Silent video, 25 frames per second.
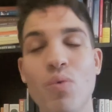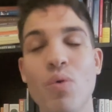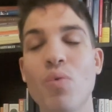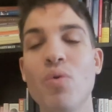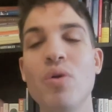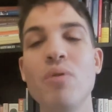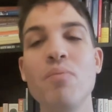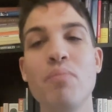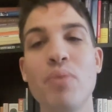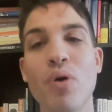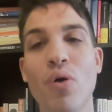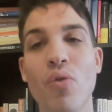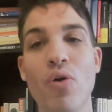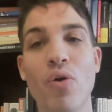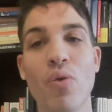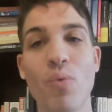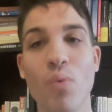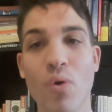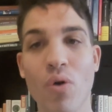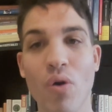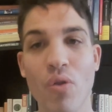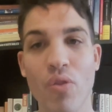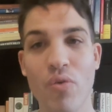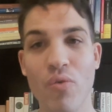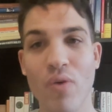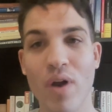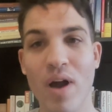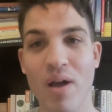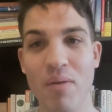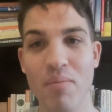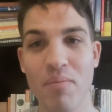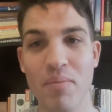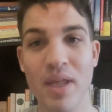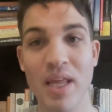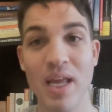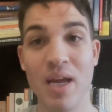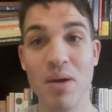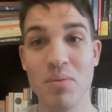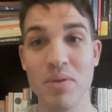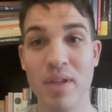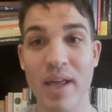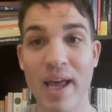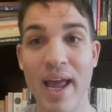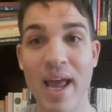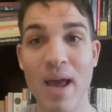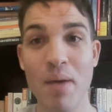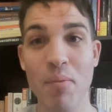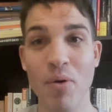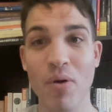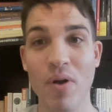we wouldn't build our world around being able to
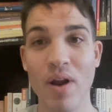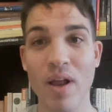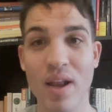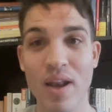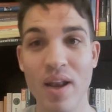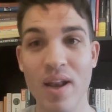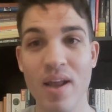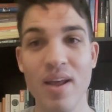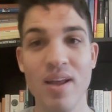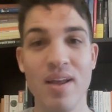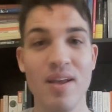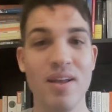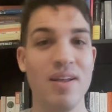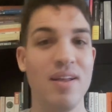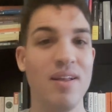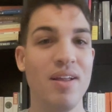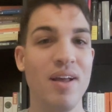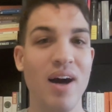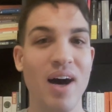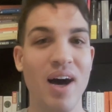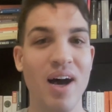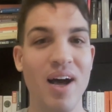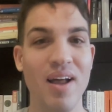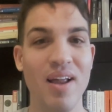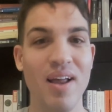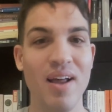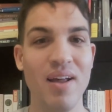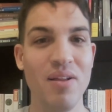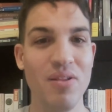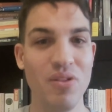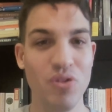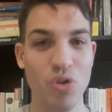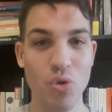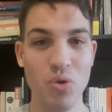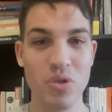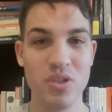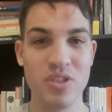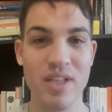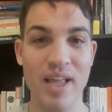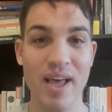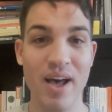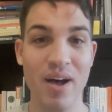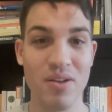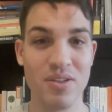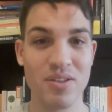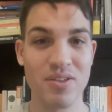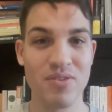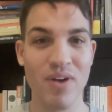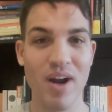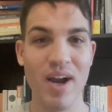hammer in uh, loose
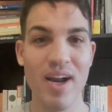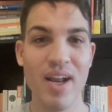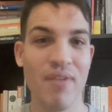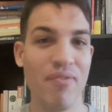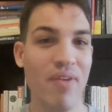nails, right?